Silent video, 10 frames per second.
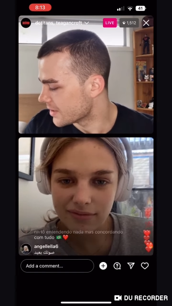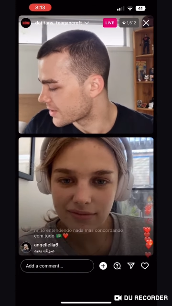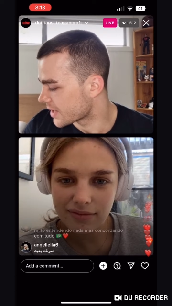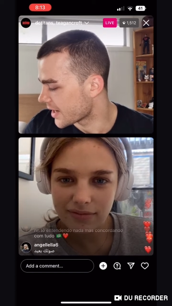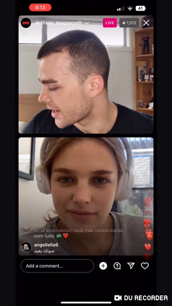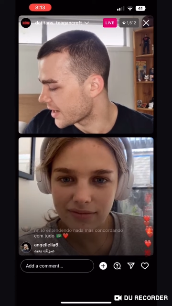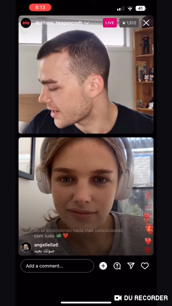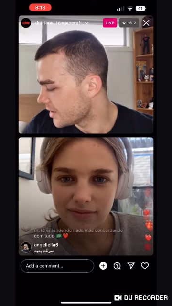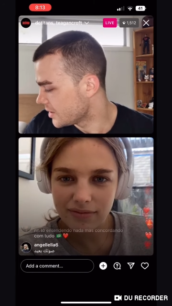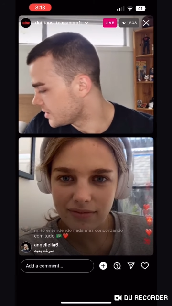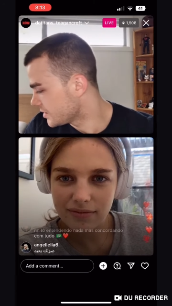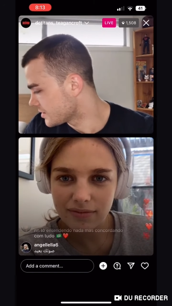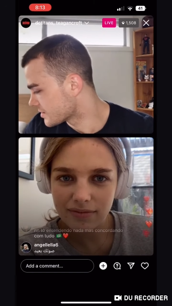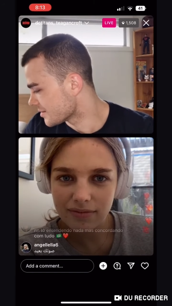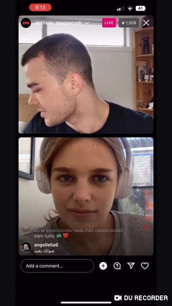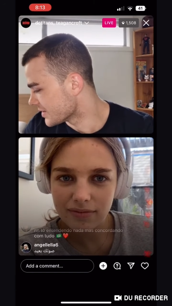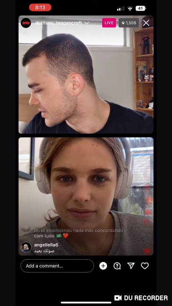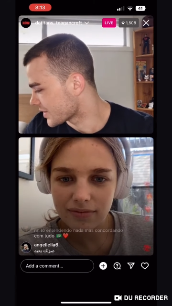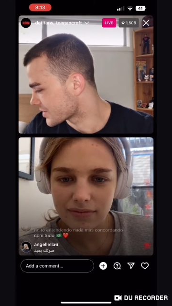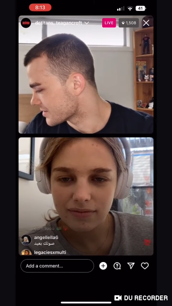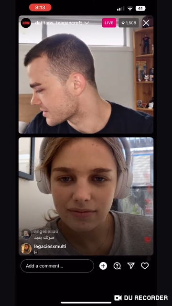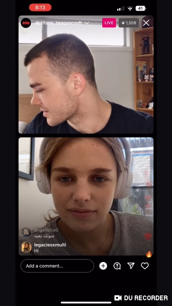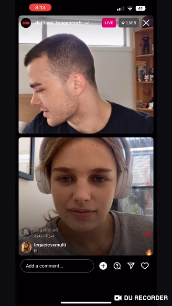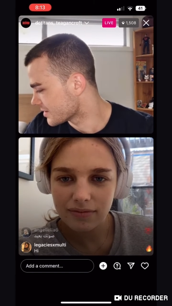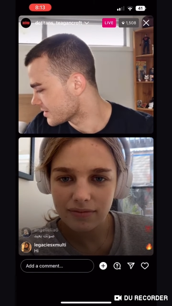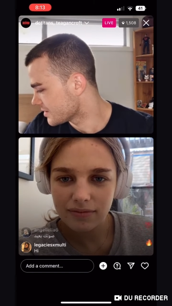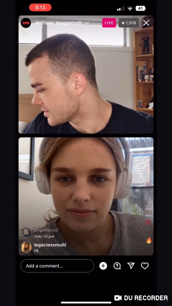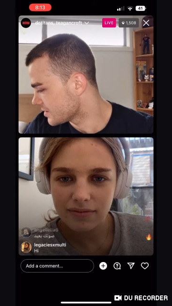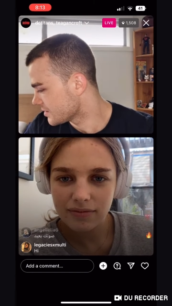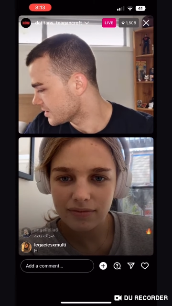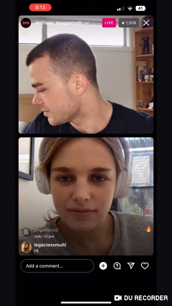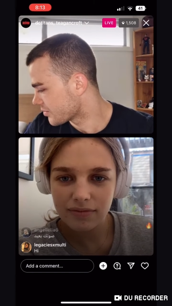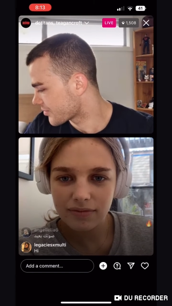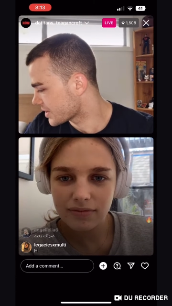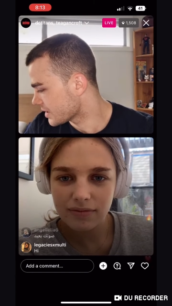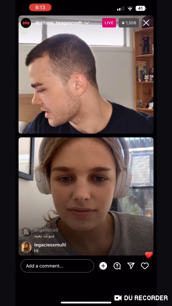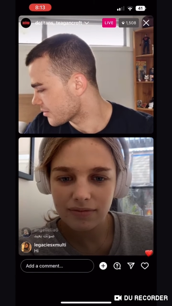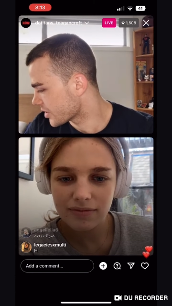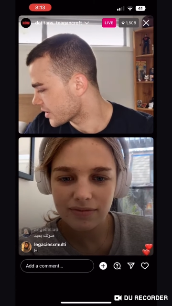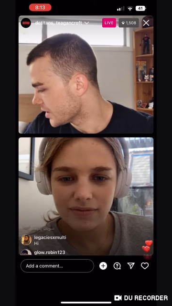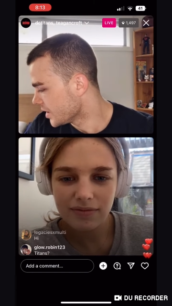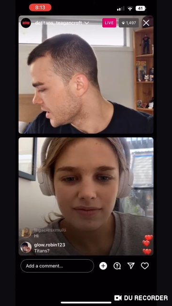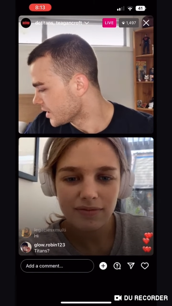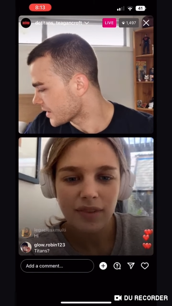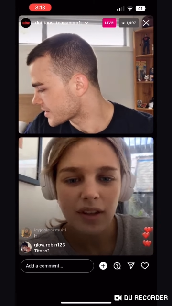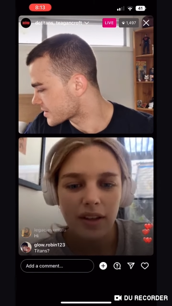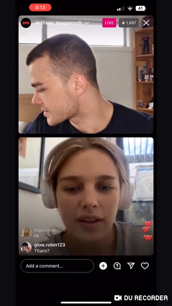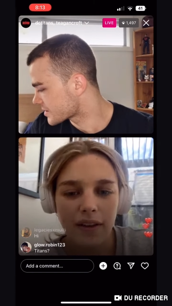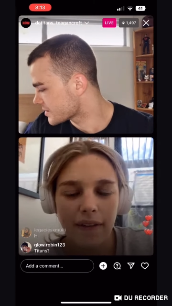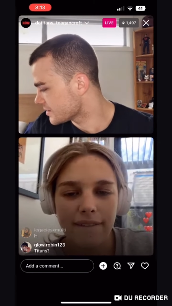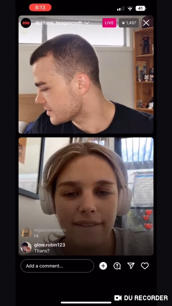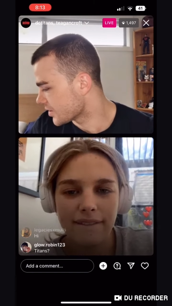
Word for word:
Speaker 1: okay. Some of these questions are pretty elaborate. Let's.